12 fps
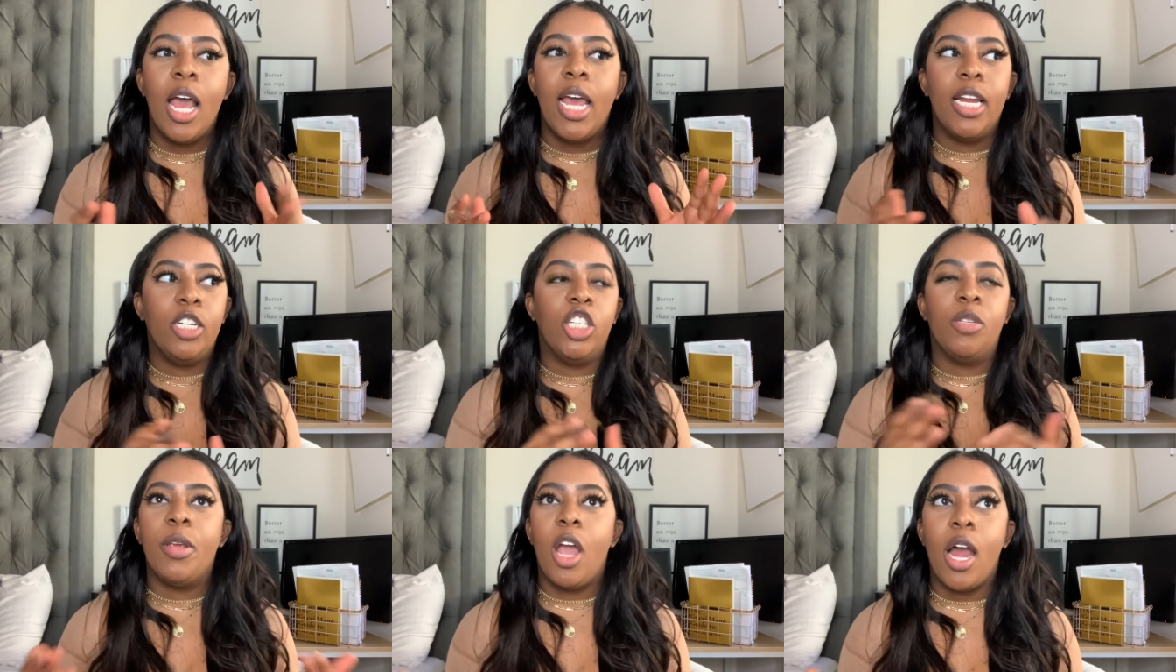And
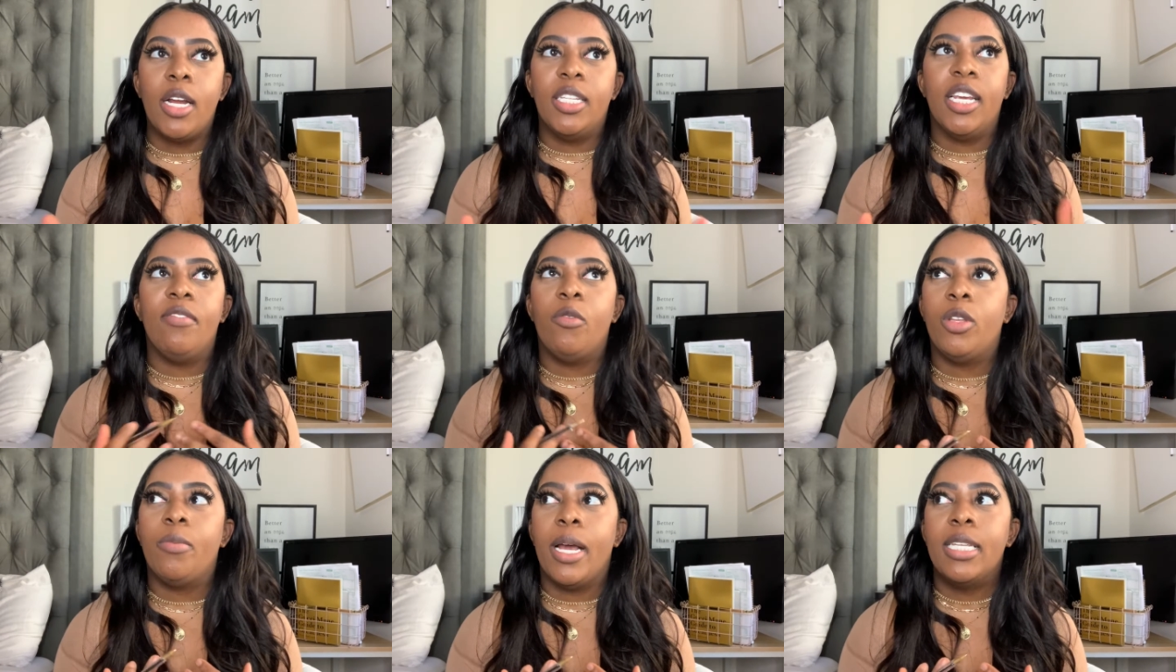just be honest, even
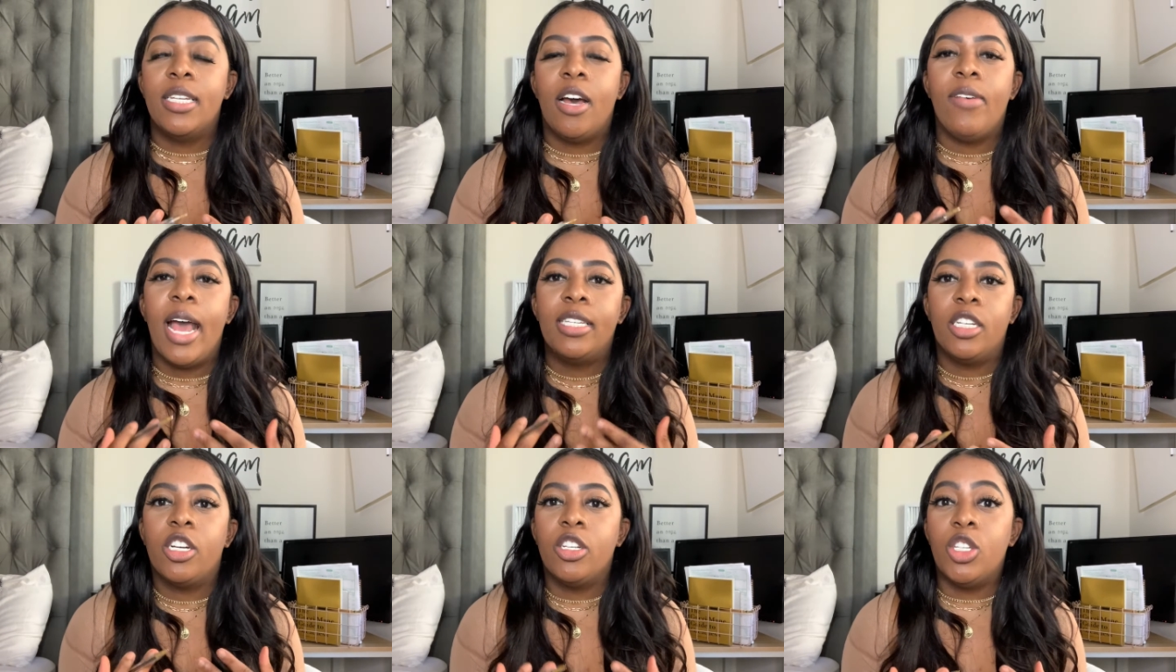with myself as
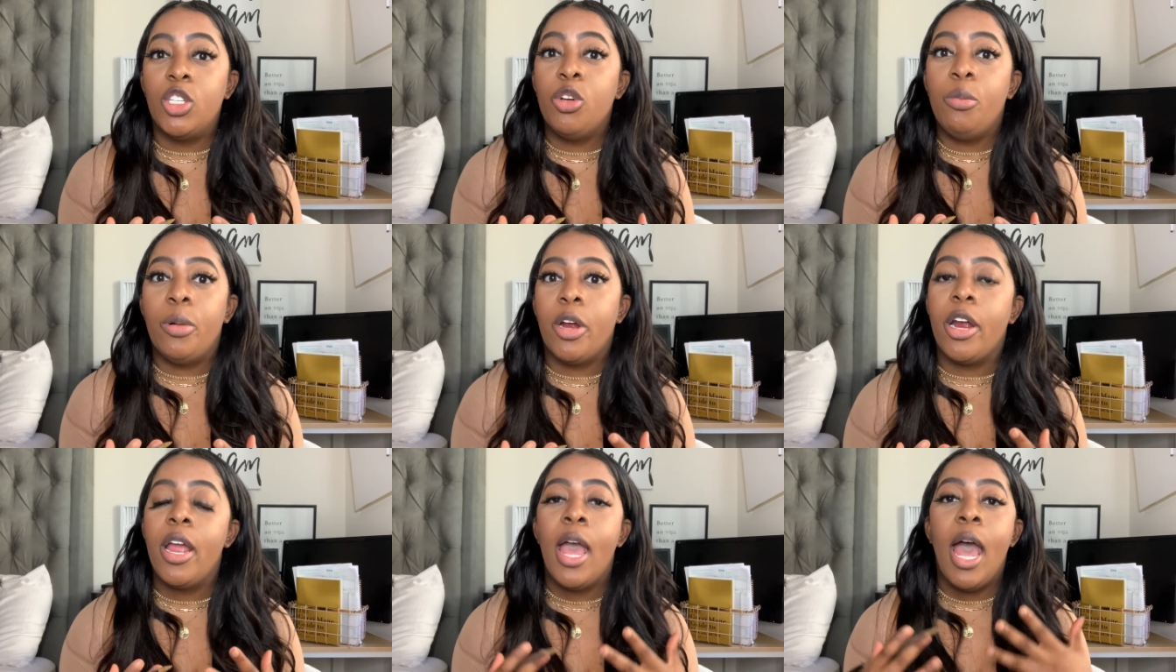a consumer,